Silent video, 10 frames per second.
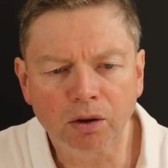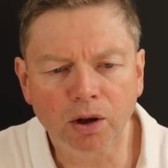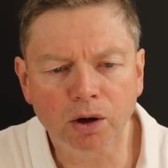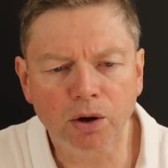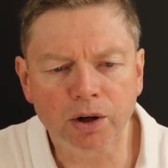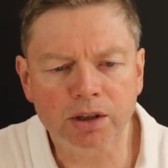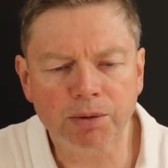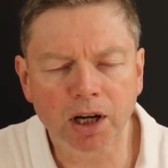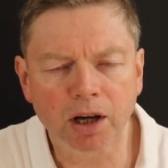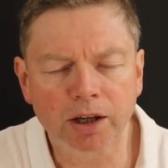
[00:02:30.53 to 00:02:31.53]
The Lord is
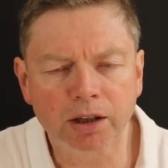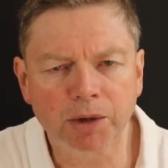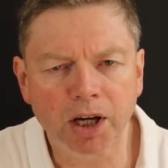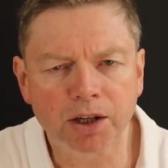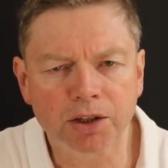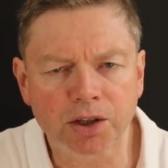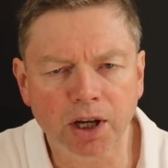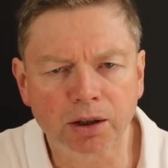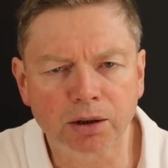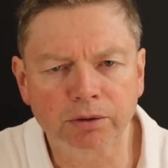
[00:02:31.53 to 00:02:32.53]
my light and my
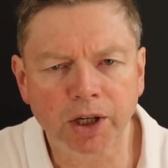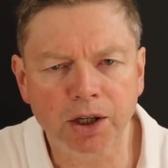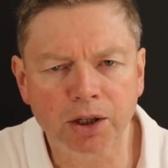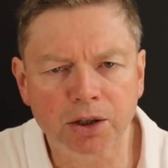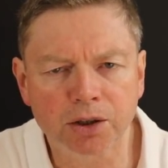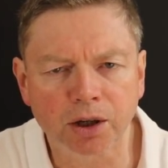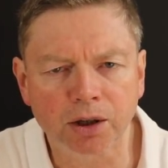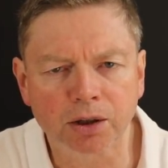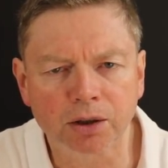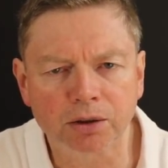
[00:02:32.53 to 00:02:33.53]

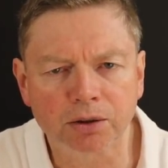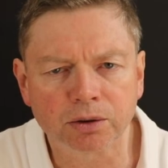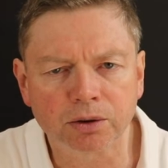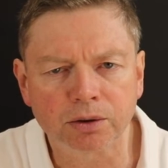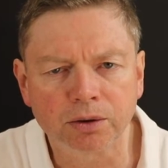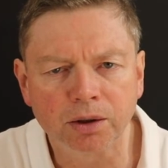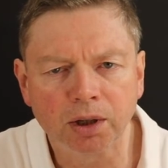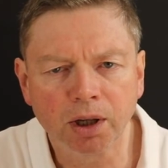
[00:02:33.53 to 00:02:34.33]
salvation.